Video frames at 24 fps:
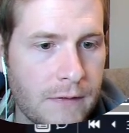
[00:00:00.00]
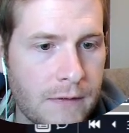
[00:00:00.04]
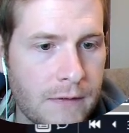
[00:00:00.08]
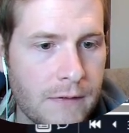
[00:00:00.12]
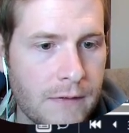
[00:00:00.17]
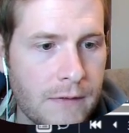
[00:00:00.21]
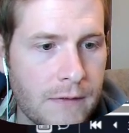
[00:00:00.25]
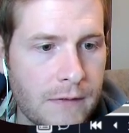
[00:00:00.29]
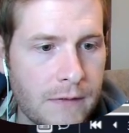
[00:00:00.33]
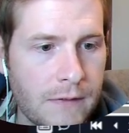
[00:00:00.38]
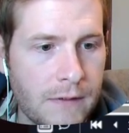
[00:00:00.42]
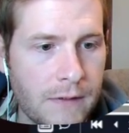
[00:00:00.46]

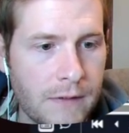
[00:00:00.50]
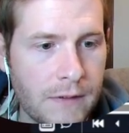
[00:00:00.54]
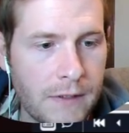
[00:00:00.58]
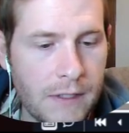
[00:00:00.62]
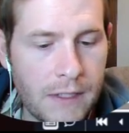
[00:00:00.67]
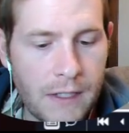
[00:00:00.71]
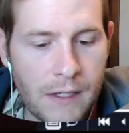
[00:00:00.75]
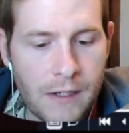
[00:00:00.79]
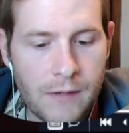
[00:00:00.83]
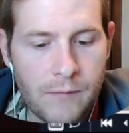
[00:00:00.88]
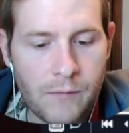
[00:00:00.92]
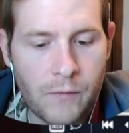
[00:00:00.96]
I
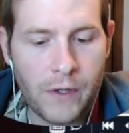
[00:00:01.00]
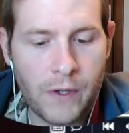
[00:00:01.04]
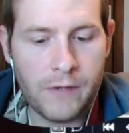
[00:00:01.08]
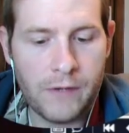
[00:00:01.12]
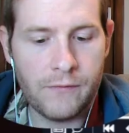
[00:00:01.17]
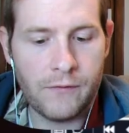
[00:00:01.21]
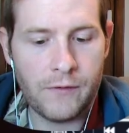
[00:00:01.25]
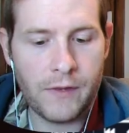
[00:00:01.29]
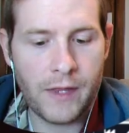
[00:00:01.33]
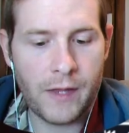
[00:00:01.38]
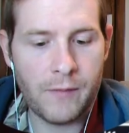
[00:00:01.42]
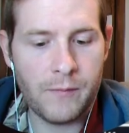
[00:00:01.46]
think I'm ready
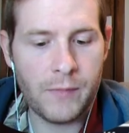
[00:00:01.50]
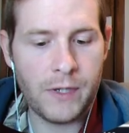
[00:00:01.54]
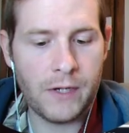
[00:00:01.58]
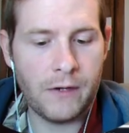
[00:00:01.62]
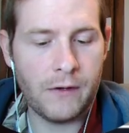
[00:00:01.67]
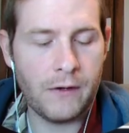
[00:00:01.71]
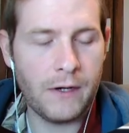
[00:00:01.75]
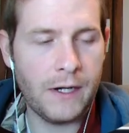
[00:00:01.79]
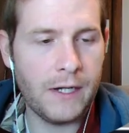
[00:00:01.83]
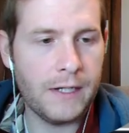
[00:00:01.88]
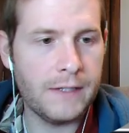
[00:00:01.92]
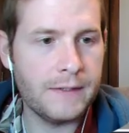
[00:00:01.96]
for that
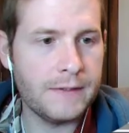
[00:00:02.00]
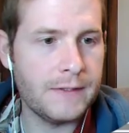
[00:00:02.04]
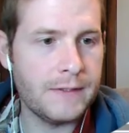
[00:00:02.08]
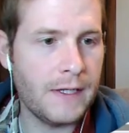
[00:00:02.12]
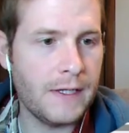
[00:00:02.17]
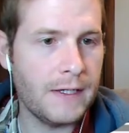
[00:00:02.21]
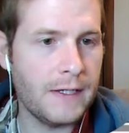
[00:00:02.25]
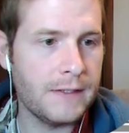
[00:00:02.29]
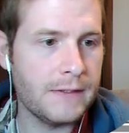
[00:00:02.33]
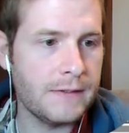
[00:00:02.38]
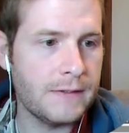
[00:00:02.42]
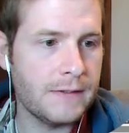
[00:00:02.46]
bigger hand
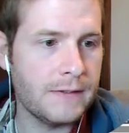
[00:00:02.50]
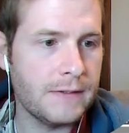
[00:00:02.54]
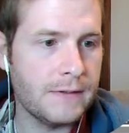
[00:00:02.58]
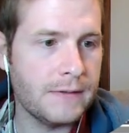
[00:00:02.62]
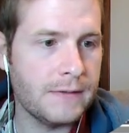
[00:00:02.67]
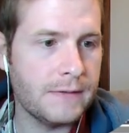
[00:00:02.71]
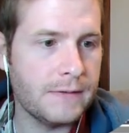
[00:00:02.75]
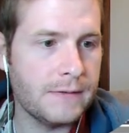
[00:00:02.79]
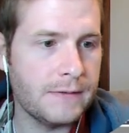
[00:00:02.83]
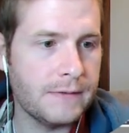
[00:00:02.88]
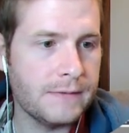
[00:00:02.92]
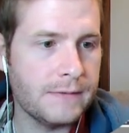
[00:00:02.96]
size.
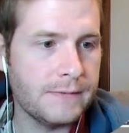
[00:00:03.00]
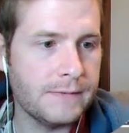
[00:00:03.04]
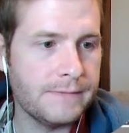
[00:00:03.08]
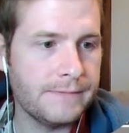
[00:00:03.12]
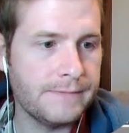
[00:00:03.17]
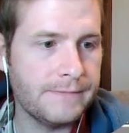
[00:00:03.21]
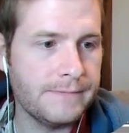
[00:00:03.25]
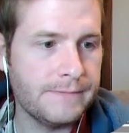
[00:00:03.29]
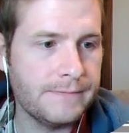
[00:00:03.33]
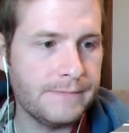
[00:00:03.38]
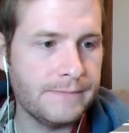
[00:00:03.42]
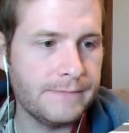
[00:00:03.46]

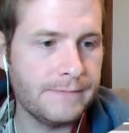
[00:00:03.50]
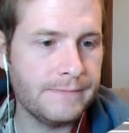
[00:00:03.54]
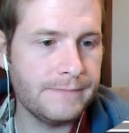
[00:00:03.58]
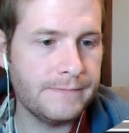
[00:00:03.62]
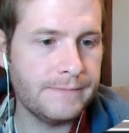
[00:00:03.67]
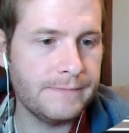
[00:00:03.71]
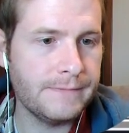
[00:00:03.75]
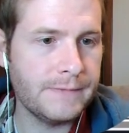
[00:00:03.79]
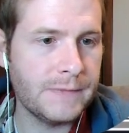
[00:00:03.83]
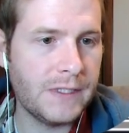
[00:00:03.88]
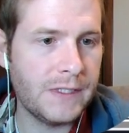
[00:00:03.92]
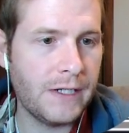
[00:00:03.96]

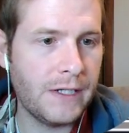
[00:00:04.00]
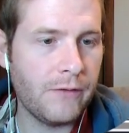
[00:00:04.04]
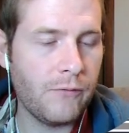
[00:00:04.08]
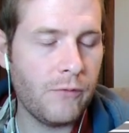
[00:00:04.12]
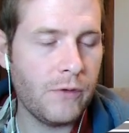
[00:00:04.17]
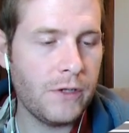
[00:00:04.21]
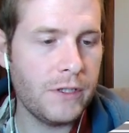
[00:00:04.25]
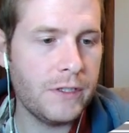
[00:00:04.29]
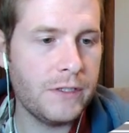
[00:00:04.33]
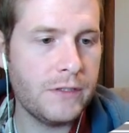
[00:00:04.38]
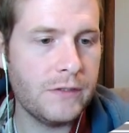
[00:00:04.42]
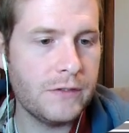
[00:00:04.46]
Did I
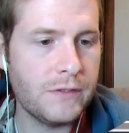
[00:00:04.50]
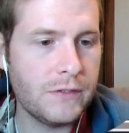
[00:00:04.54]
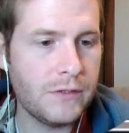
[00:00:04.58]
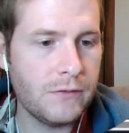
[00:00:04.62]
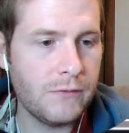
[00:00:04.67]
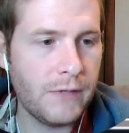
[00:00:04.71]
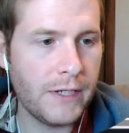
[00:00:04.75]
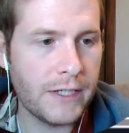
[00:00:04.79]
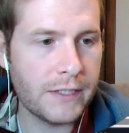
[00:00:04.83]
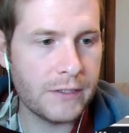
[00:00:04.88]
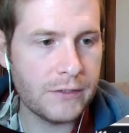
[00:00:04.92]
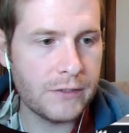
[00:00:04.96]
want to do 2
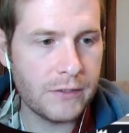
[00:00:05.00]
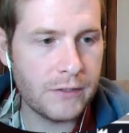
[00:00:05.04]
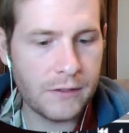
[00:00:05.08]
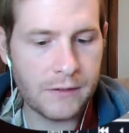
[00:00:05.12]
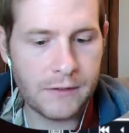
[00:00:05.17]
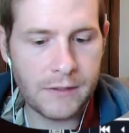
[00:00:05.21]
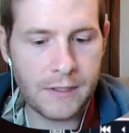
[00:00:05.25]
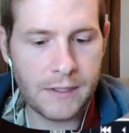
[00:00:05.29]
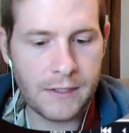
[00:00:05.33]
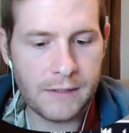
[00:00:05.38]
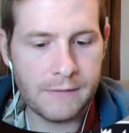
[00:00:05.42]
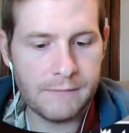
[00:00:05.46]
extra
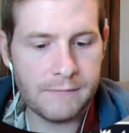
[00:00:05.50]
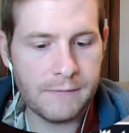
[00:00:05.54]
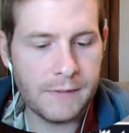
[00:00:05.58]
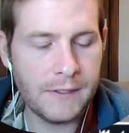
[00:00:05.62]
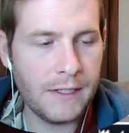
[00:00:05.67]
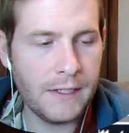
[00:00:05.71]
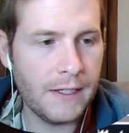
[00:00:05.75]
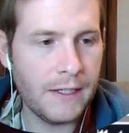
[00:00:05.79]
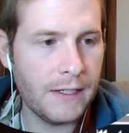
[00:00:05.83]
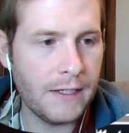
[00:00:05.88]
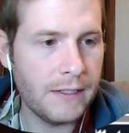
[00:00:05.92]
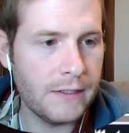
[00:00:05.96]
on that?
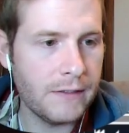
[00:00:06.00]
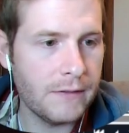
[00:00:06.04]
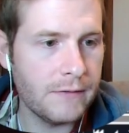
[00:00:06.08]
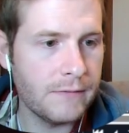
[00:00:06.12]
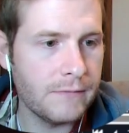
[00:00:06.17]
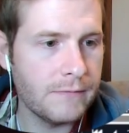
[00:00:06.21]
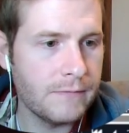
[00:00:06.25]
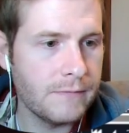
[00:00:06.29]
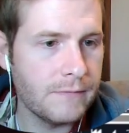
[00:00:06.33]
Yeah, I do.